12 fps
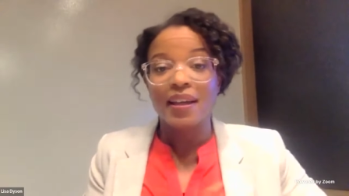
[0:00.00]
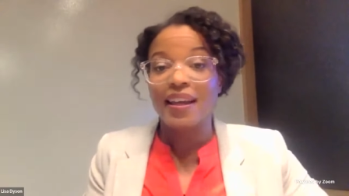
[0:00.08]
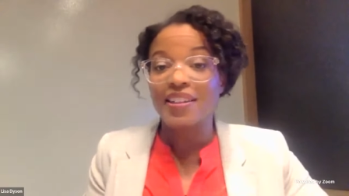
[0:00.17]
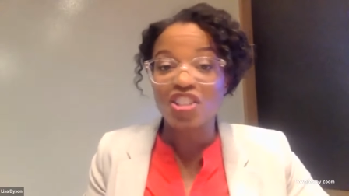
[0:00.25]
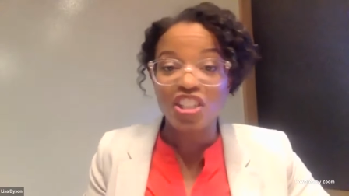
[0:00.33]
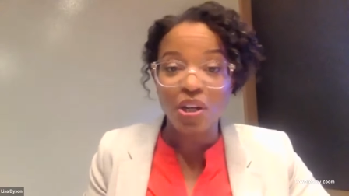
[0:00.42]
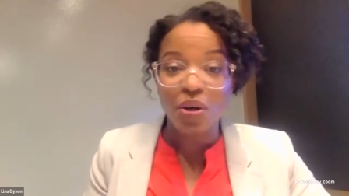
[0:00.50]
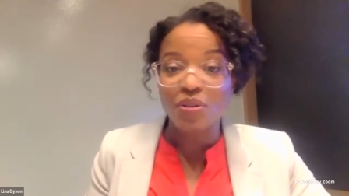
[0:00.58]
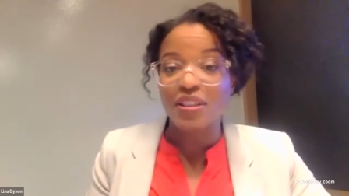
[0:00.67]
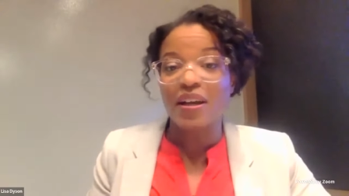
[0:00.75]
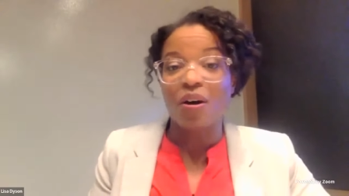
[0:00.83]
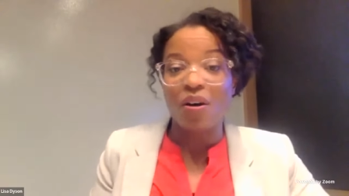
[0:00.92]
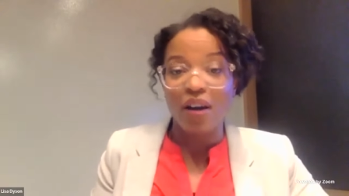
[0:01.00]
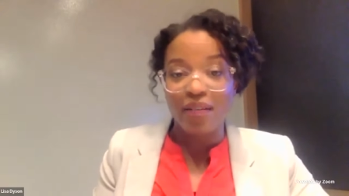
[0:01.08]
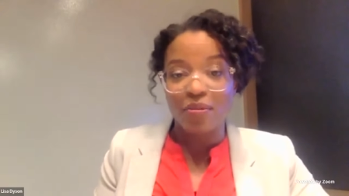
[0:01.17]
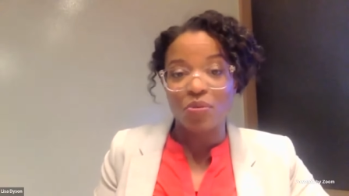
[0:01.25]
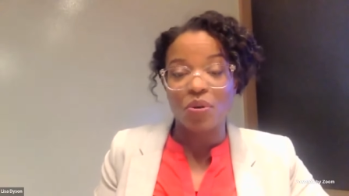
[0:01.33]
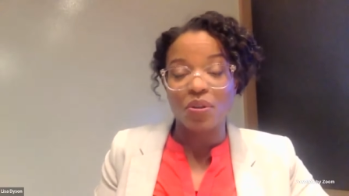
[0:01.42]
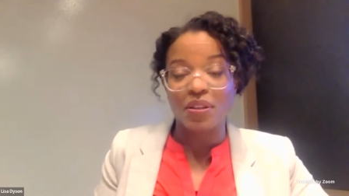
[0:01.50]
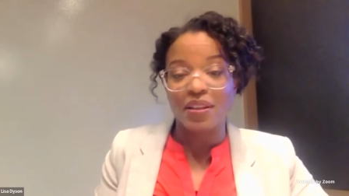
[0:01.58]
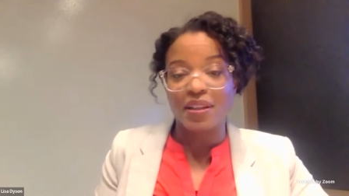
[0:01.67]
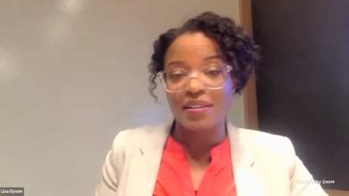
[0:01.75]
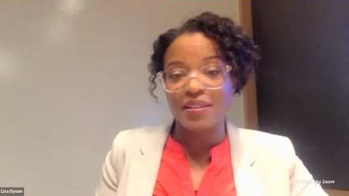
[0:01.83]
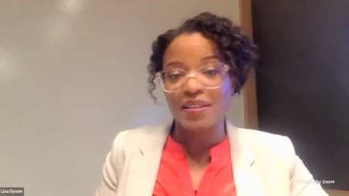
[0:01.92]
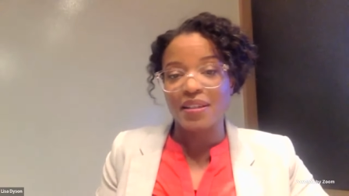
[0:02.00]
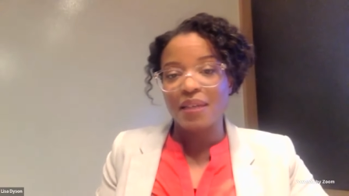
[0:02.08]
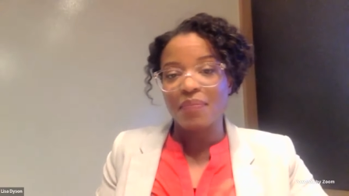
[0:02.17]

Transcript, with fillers: NGOs, they all have a role in this.